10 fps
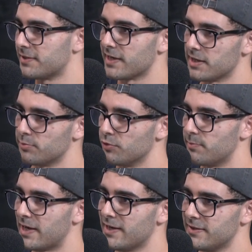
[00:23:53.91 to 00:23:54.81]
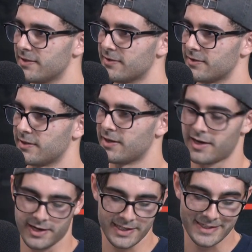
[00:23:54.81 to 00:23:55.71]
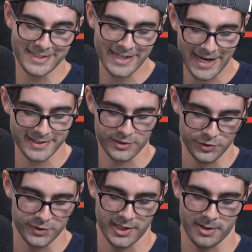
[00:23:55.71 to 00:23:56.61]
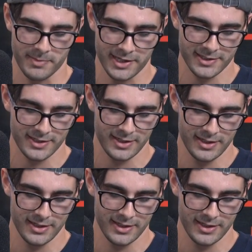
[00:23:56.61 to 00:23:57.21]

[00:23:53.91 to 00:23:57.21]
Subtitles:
seeing the blue beanies in the stands, as you said, it must